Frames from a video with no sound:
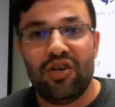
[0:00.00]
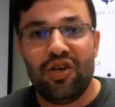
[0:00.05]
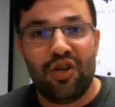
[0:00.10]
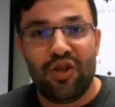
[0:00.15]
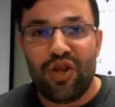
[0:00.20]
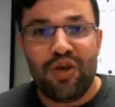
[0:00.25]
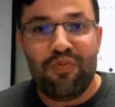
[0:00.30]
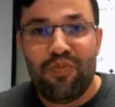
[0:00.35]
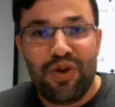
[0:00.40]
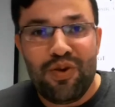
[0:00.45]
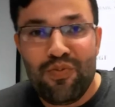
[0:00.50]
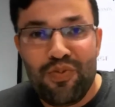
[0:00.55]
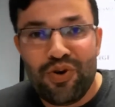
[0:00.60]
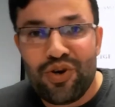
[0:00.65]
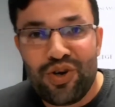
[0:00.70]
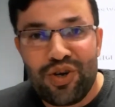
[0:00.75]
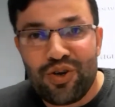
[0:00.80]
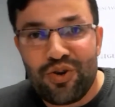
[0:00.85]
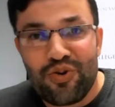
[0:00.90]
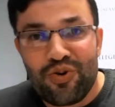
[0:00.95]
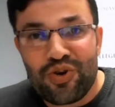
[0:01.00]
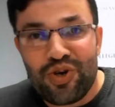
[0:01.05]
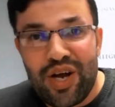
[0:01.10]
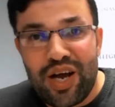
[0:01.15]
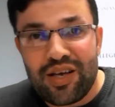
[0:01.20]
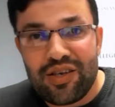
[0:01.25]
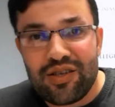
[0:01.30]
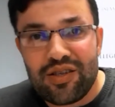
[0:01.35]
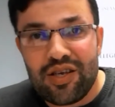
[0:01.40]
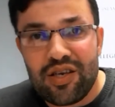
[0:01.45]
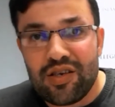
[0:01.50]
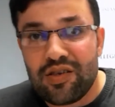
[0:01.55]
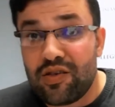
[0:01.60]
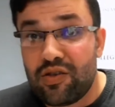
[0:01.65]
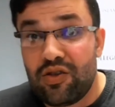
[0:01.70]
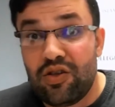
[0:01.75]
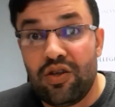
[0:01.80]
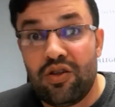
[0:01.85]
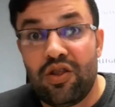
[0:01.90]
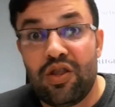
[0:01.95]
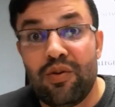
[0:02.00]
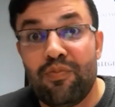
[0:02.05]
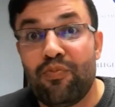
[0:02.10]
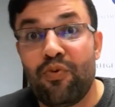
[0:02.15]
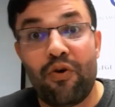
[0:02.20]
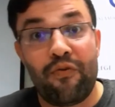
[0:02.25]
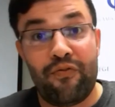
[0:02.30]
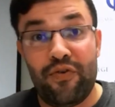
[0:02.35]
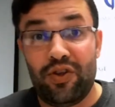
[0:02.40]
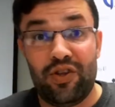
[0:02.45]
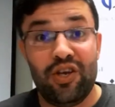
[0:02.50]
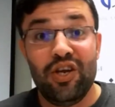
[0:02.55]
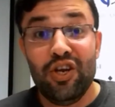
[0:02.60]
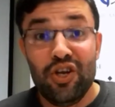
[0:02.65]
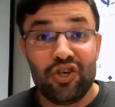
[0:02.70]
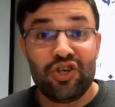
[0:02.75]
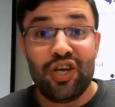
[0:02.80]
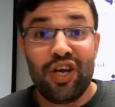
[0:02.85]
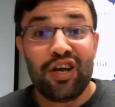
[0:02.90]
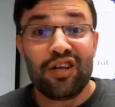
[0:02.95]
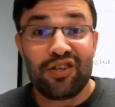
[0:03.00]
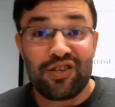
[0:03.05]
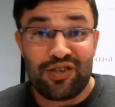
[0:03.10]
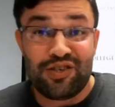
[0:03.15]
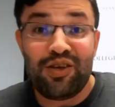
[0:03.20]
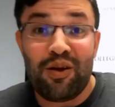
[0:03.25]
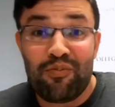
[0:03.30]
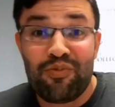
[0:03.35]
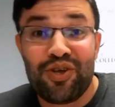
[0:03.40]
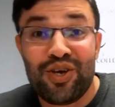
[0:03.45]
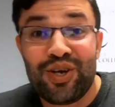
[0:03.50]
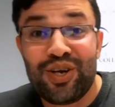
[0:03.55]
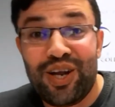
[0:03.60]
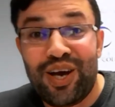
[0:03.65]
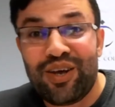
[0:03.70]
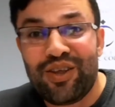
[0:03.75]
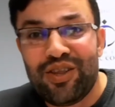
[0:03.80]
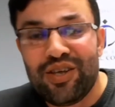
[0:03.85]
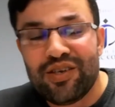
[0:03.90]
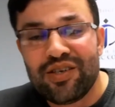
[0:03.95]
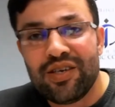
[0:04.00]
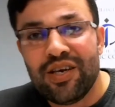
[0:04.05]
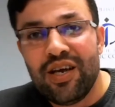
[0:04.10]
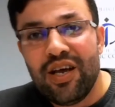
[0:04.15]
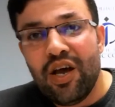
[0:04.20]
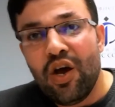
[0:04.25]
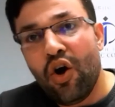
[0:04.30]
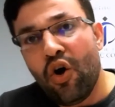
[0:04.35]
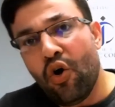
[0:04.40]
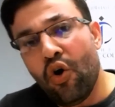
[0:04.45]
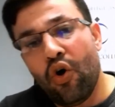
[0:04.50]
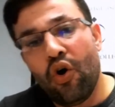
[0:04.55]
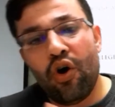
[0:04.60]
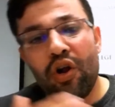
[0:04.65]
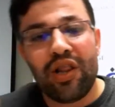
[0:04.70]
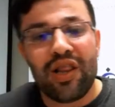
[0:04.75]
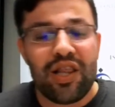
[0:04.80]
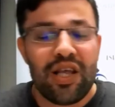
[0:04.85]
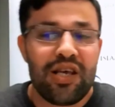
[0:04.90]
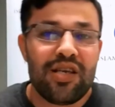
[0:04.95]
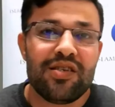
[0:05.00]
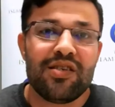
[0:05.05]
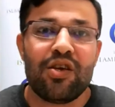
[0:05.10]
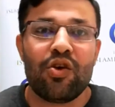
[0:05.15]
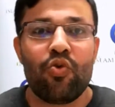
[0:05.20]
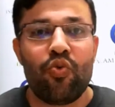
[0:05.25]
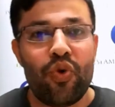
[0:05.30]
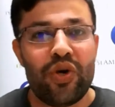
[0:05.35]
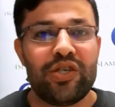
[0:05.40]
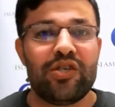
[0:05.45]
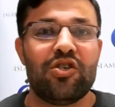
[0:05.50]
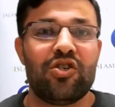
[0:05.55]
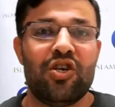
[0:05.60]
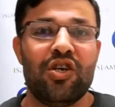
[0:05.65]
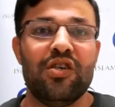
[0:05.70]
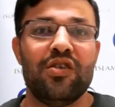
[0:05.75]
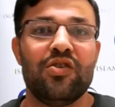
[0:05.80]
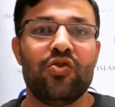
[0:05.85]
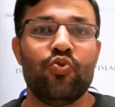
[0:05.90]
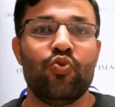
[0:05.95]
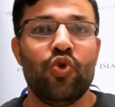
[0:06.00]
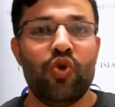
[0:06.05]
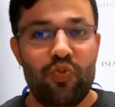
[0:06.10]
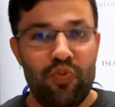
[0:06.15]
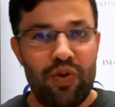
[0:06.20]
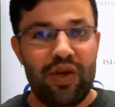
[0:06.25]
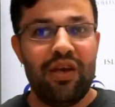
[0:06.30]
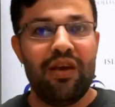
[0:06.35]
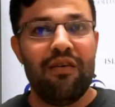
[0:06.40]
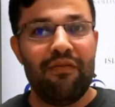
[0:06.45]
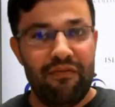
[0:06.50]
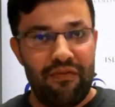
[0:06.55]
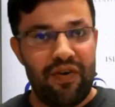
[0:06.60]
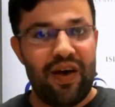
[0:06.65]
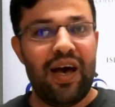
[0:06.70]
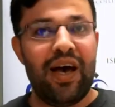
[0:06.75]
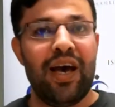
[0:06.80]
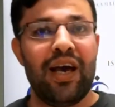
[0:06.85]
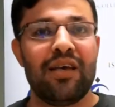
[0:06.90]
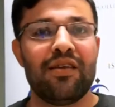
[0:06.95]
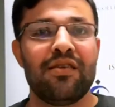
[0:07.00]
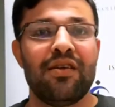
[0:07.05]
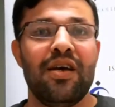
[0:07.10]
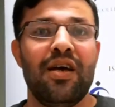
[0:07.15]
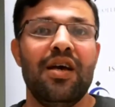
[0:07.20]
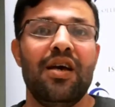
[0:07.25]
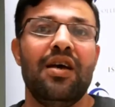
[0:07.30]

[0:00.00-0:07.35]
did the people recognize this? Did the Prophet initiate something like this? All these questions would be, in fact,